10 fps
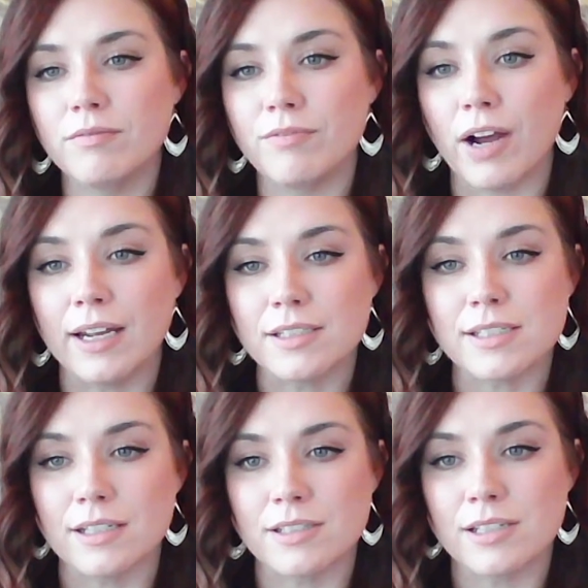
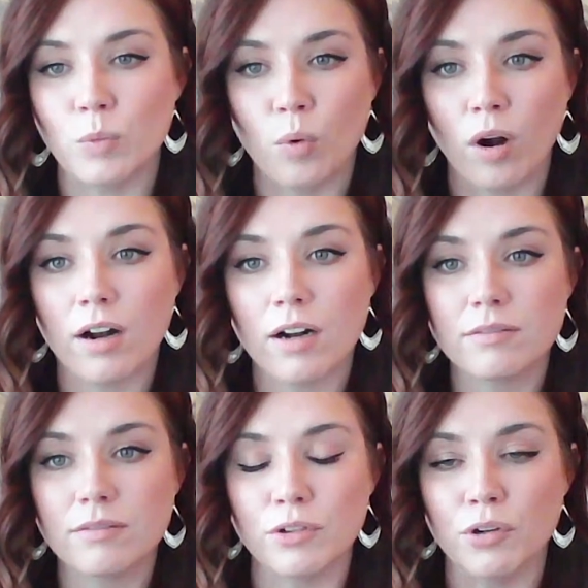finances and work
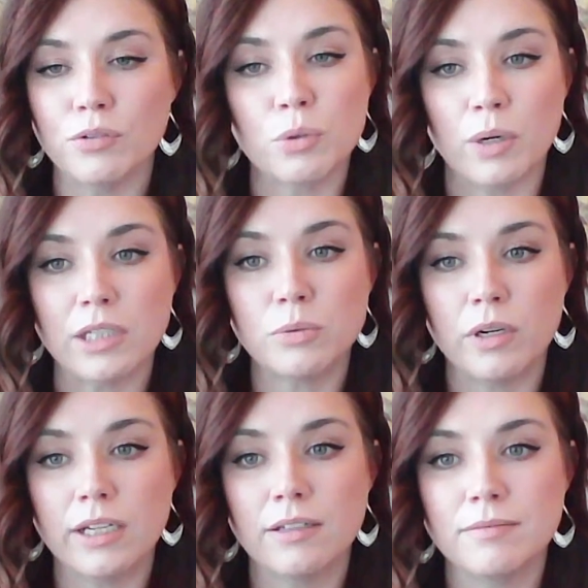through
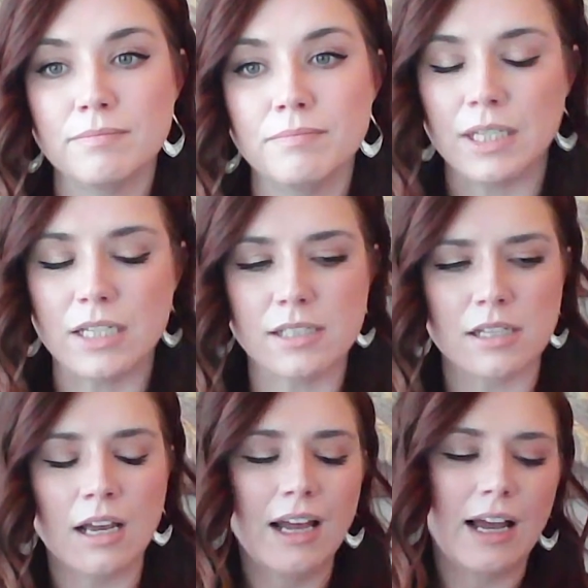2020. Because
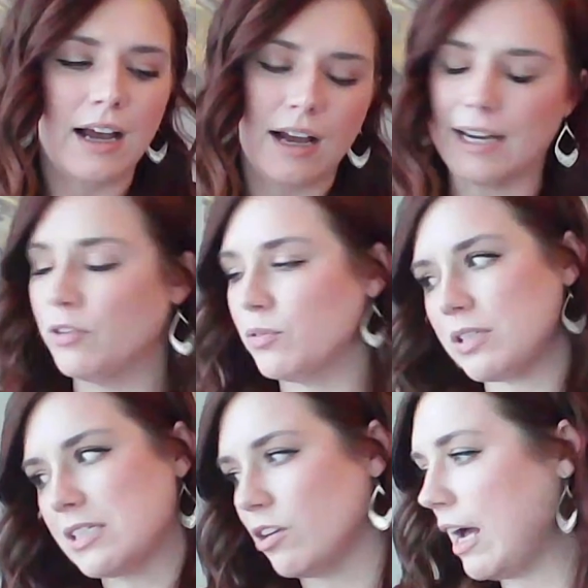I
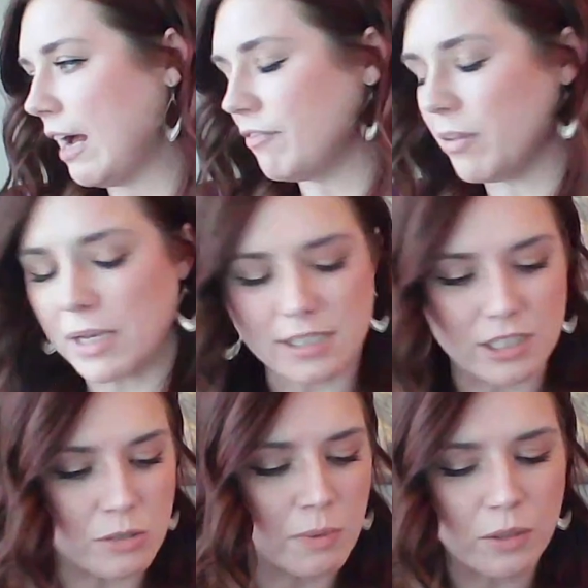don't still have the
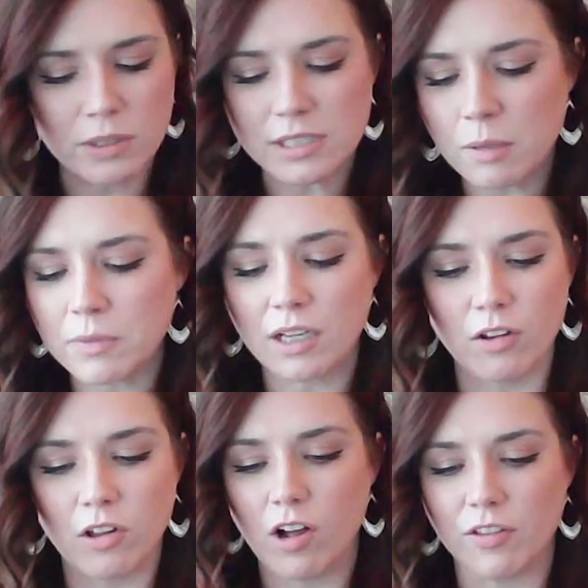message, but it was something
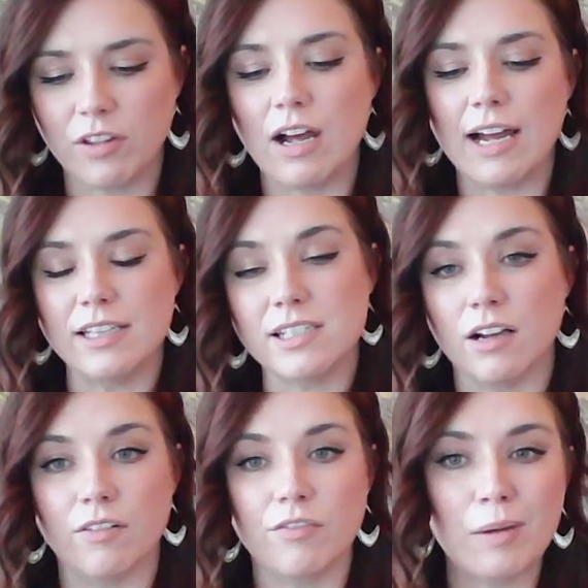along the lines
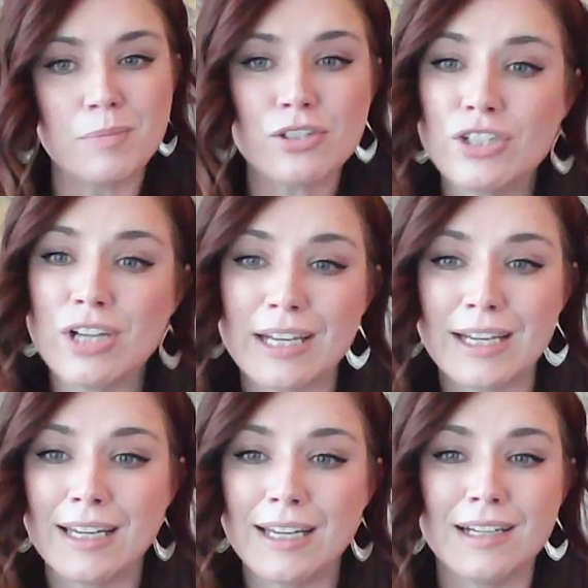of, I'm just
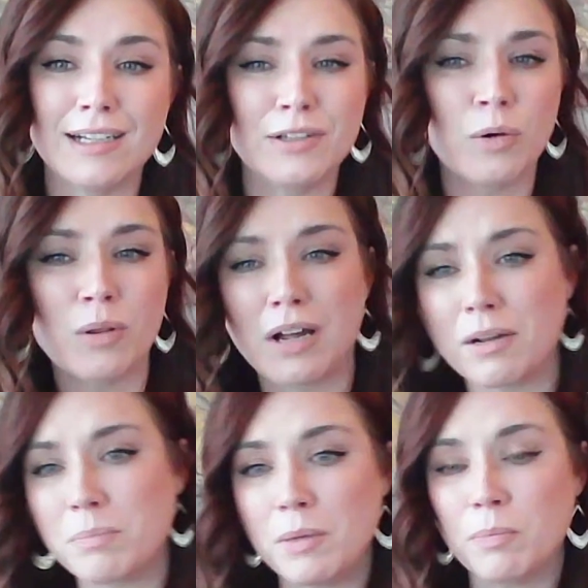checking in. I know a lot
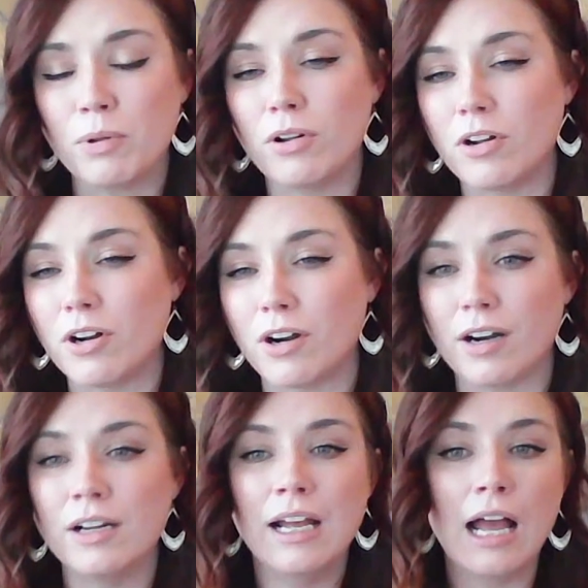of people are